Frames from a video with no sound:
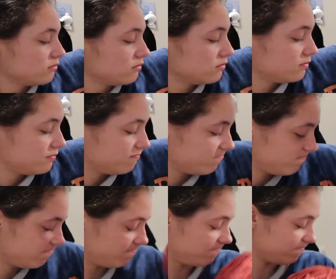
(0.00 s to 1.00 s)
way.
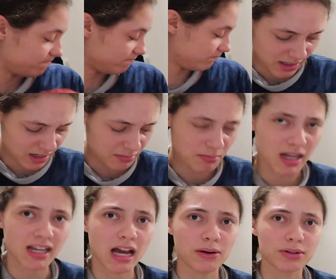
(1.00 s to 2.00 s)
It's like
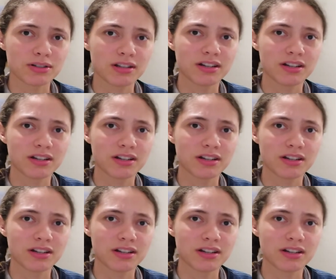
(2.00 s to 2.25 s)
many hours